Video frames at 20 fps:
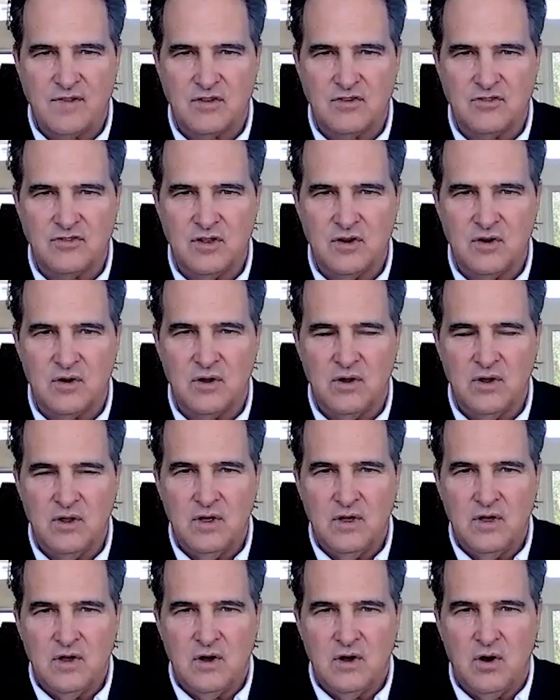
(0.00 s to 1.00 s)
to consider
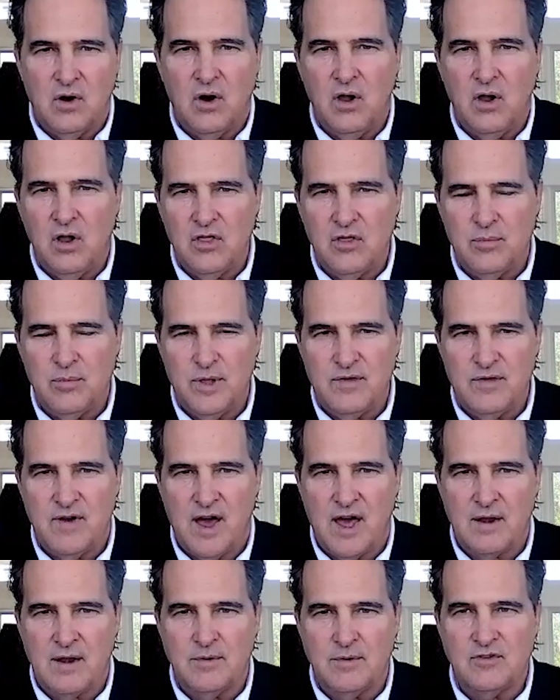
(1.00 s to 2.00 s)
all the B
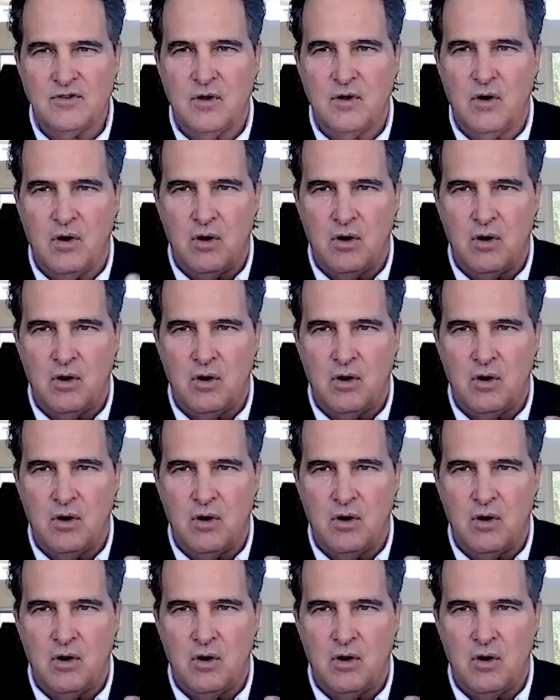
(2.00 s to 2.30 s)
vitamins,